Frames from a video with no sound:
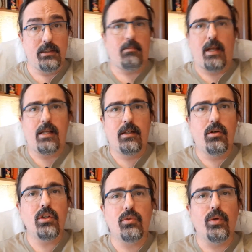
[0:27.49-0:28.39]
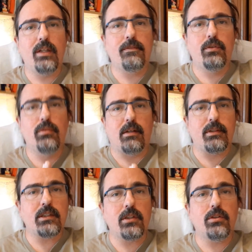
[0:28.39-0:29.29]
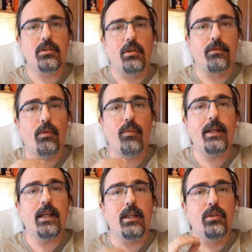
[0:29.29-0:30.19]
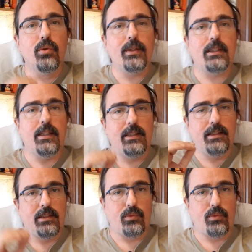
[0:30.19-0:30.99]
I'm going to give you the reasons of why I do it this